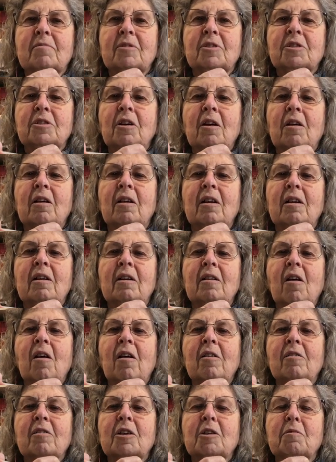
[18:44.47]

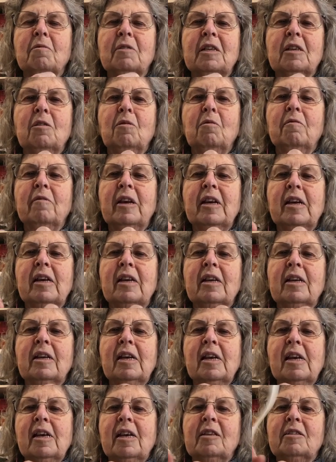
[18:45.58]
Harlequin grid.
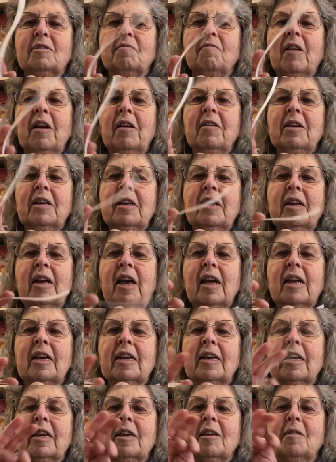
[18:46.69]
It's very
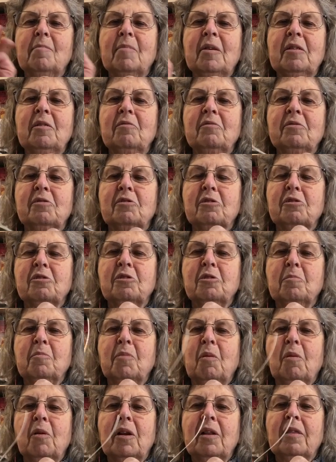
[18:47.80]
kinetic. It can be used to
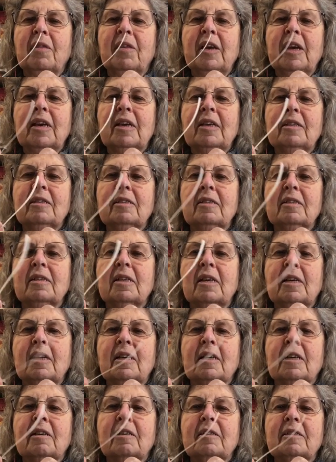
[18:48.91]
support things
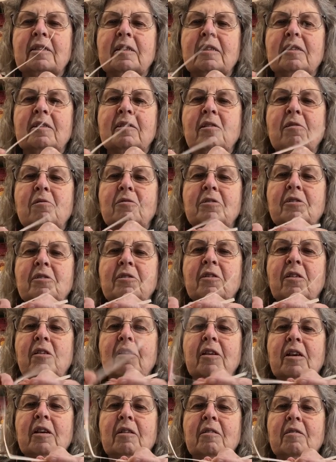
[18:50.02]
because it's so
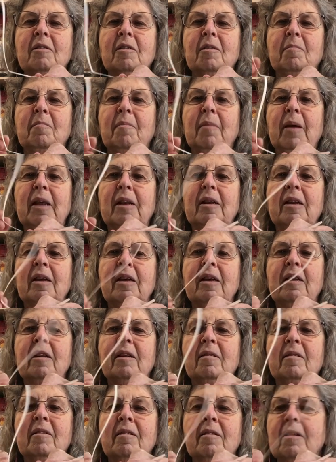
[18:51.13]
sturdy. You can bend it
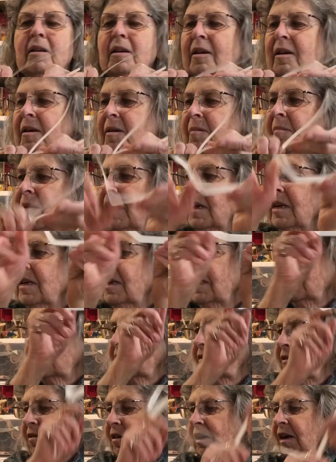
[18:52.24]
and make it into
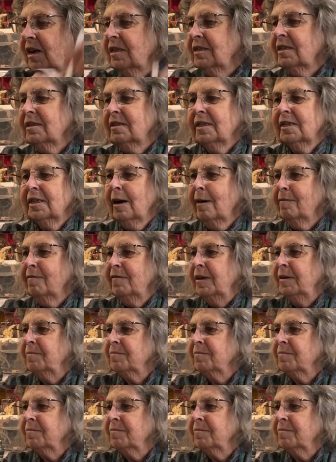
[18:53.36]
all kinds of stuff.